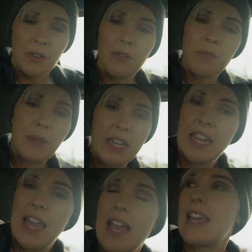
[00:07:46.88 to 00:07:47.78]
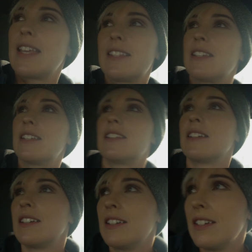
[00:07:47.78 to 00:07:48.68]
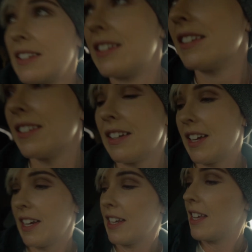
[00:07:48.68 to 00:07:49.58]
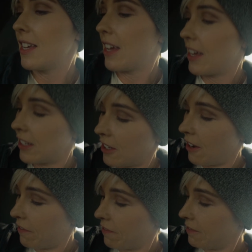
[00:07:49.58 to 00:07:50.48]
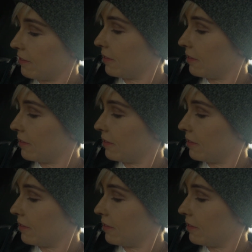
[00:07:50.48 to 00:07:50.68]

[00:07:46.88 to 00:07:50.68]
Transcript: The whole beignets and king cake stuff.